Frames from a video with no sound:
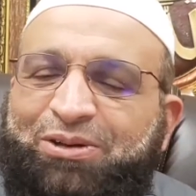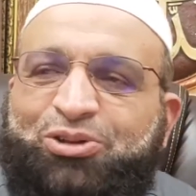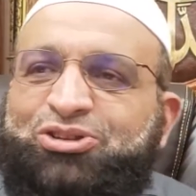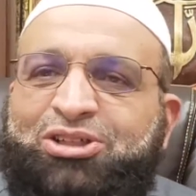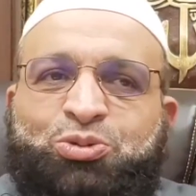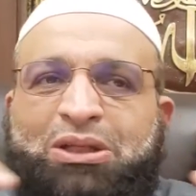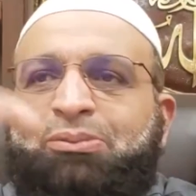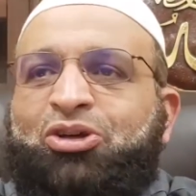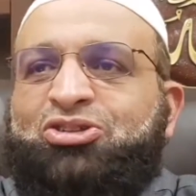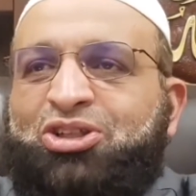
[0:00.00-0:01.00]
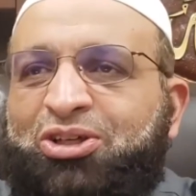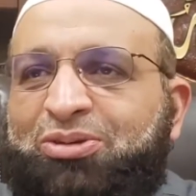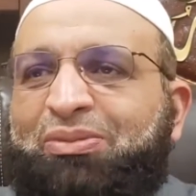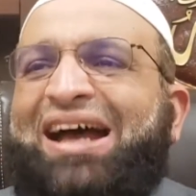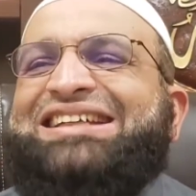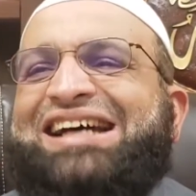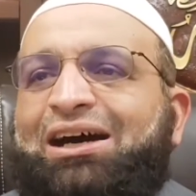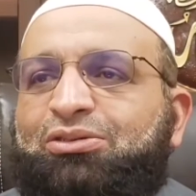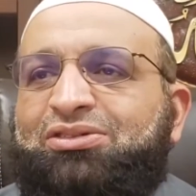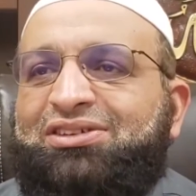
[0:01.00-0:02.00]
Because that's what I'm considered my
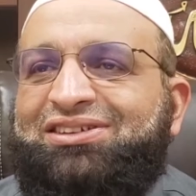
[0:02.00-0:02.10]
town.